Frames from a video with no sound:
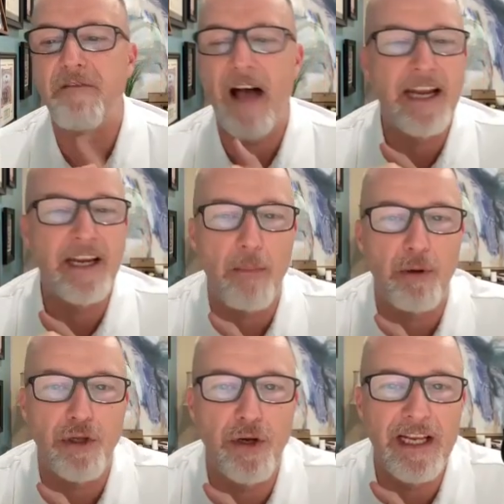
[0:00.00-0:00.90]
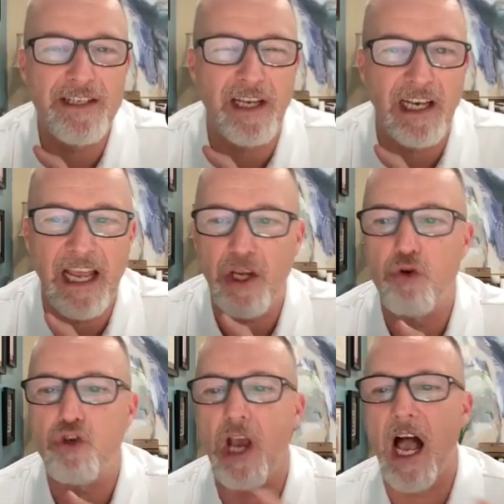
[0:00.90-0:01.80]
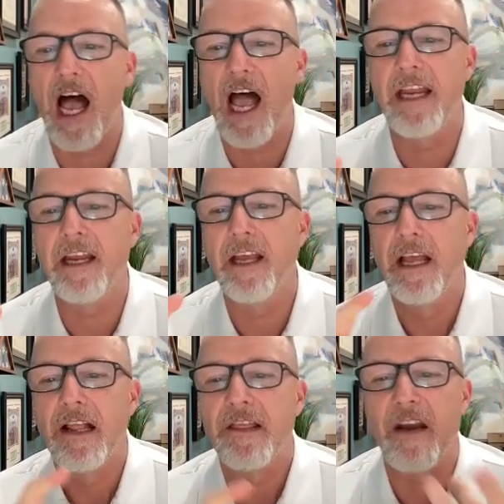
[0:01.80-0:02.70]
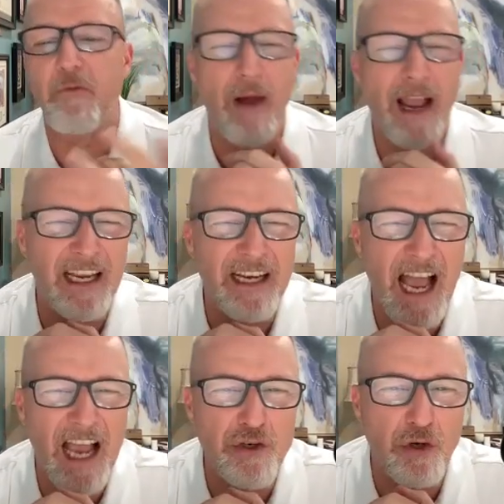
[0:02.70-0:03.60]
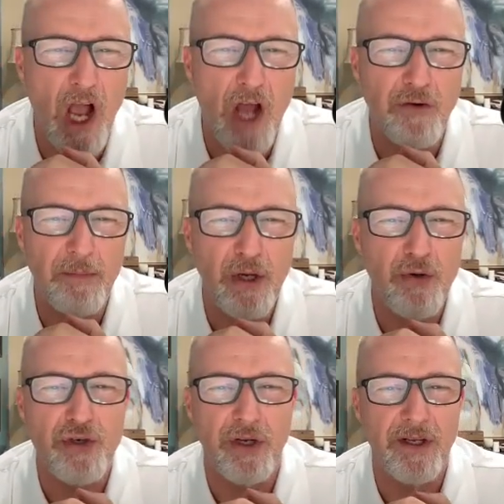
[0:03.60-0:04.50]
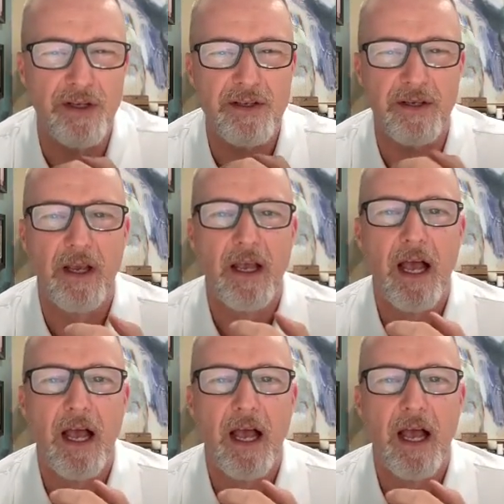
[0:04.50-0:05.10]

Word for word: find opportunities to let you shine. They recognize your contributions.